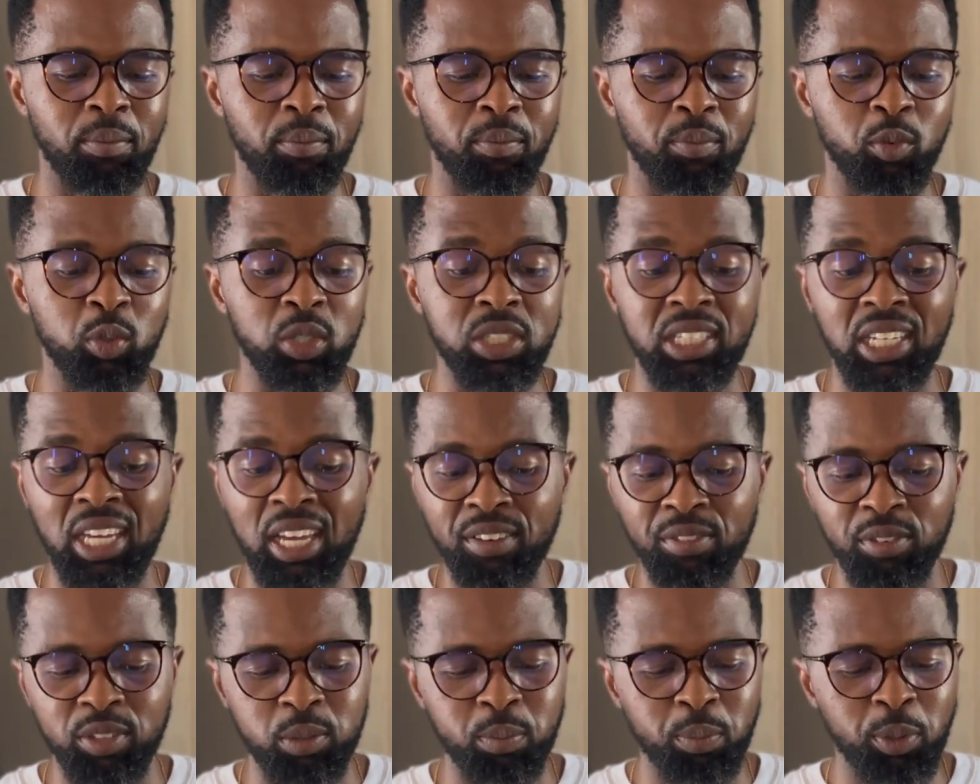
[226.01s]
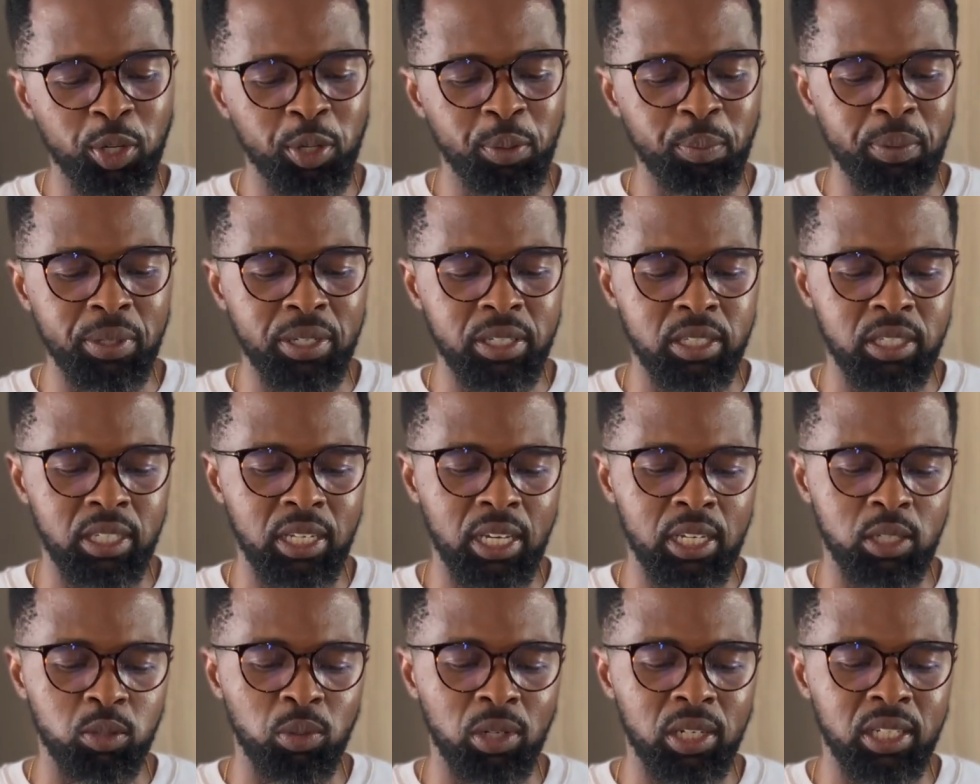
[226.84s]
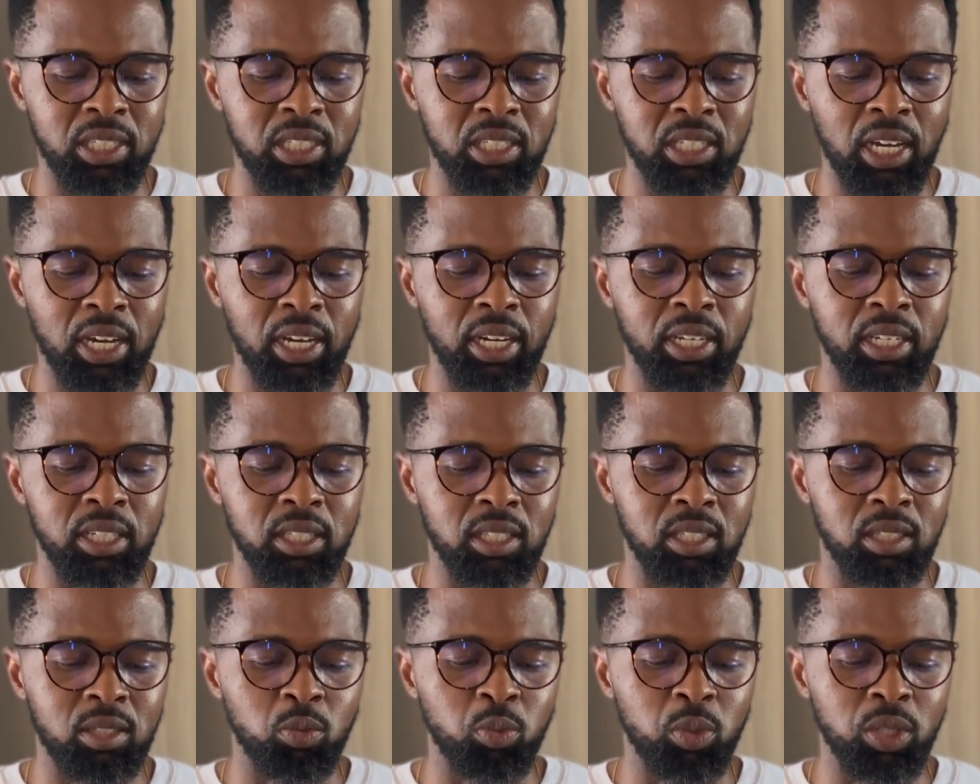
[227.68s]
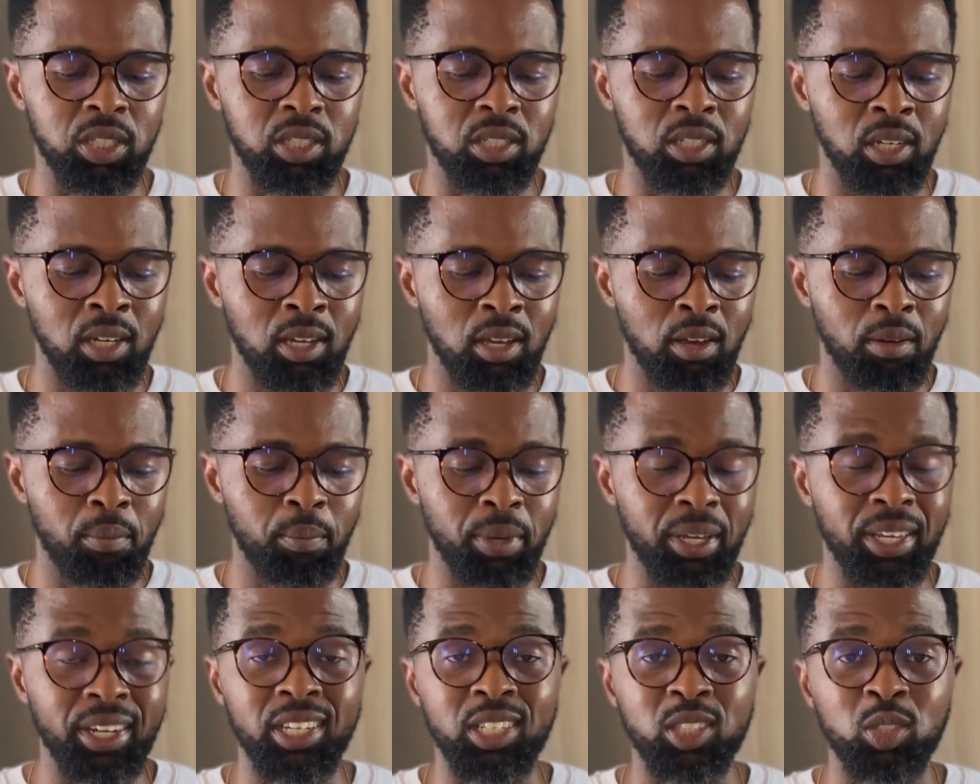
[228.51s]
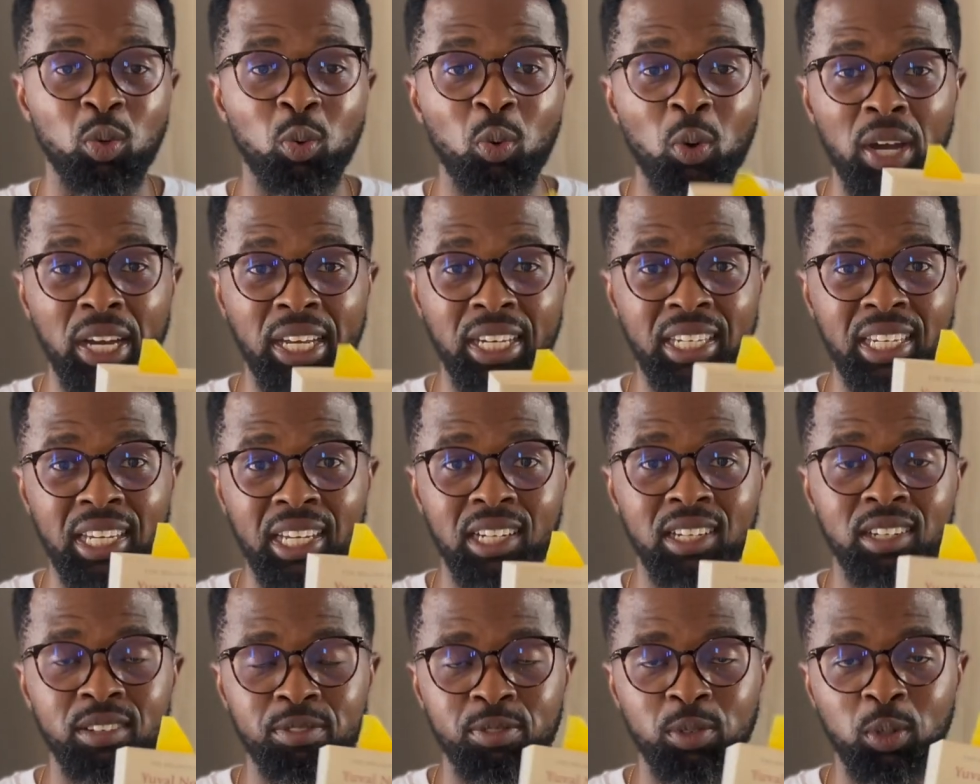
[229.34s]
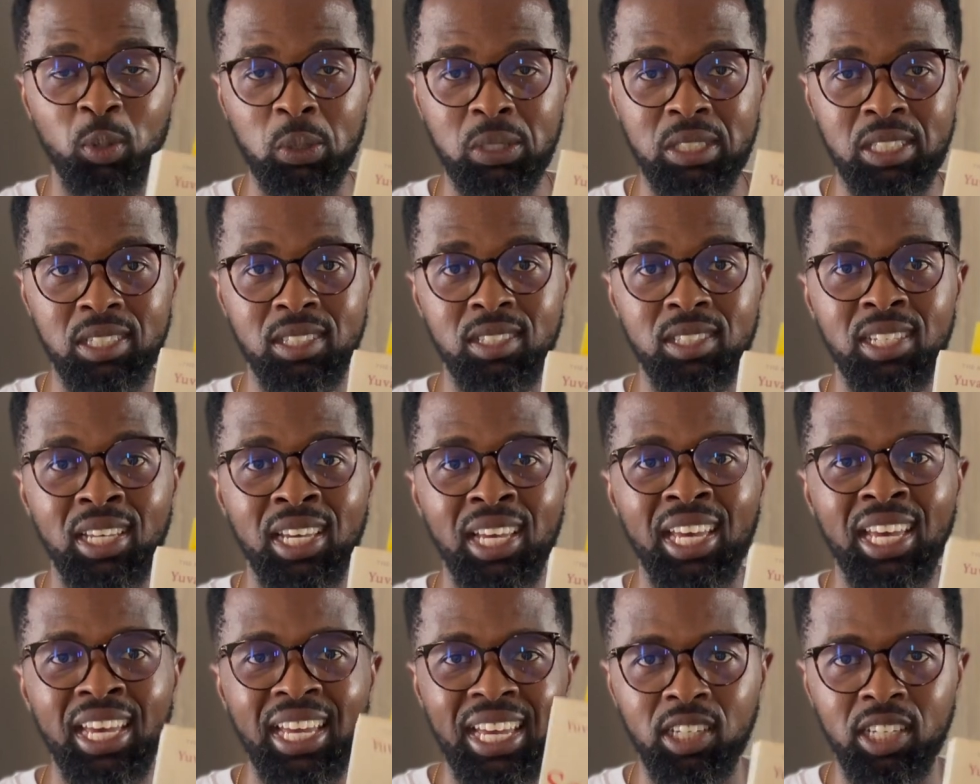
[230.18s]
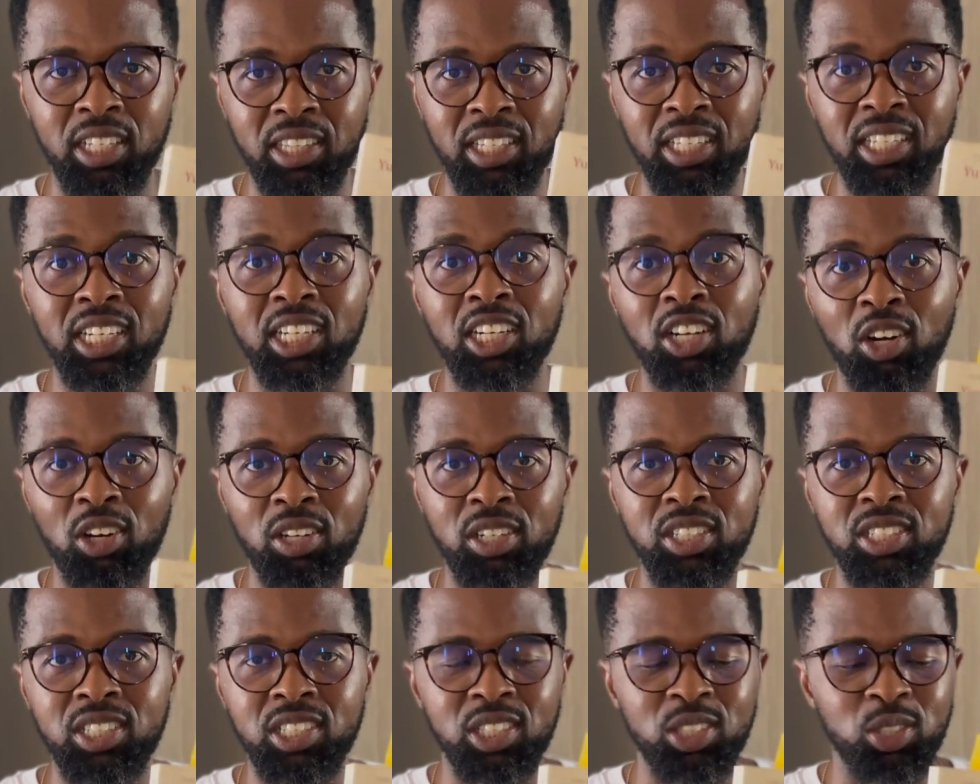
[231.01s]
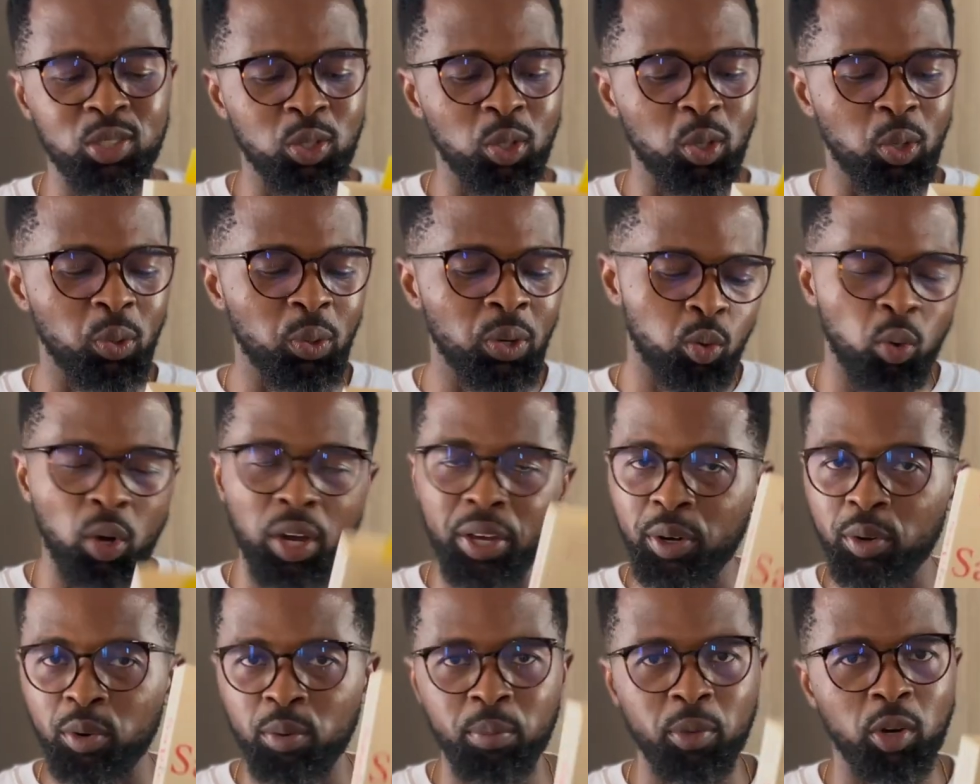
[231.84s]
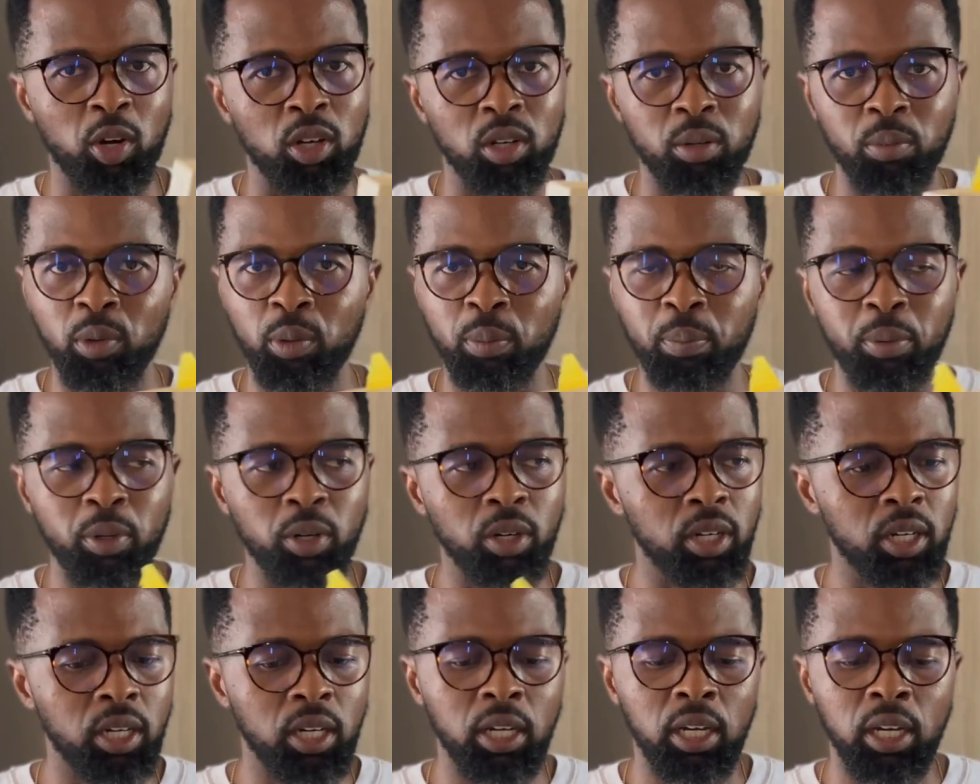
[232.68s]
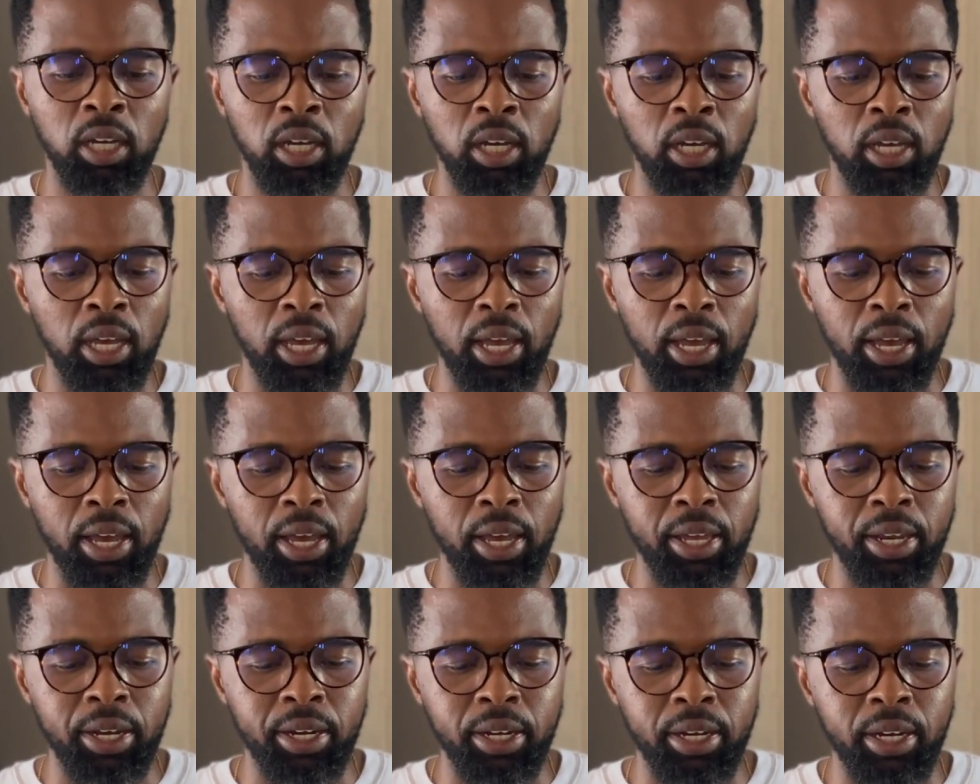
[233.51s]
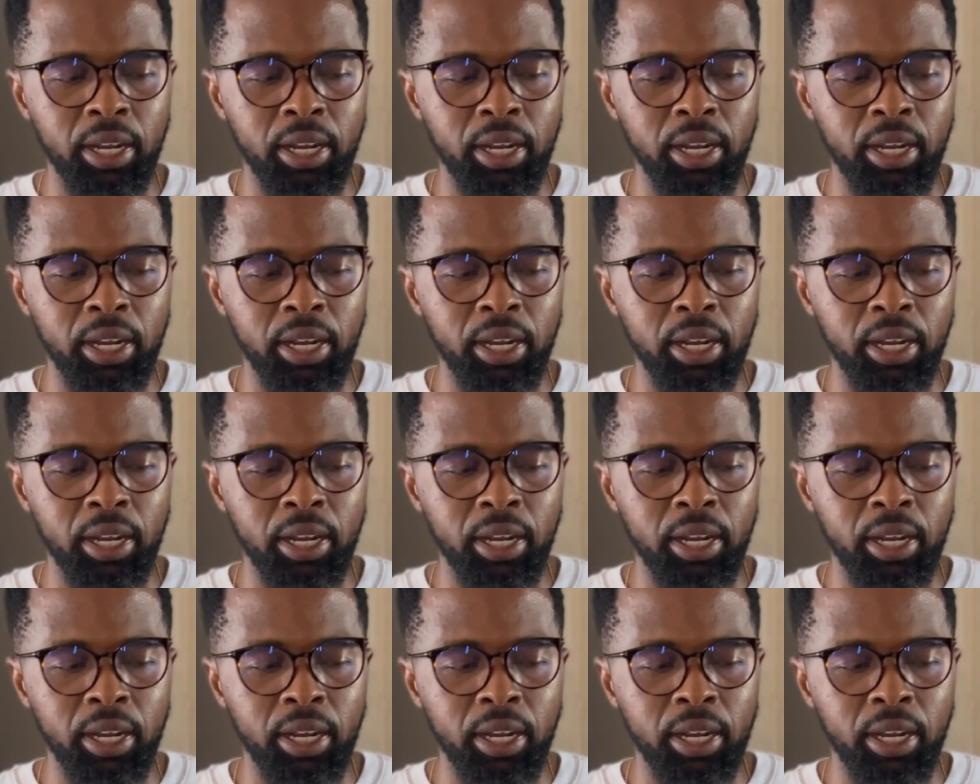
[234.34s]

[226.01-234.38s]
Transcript: which gave us purpose, as well as science, which made us quite deadly forces in the ecology. So quite a remarkable book. And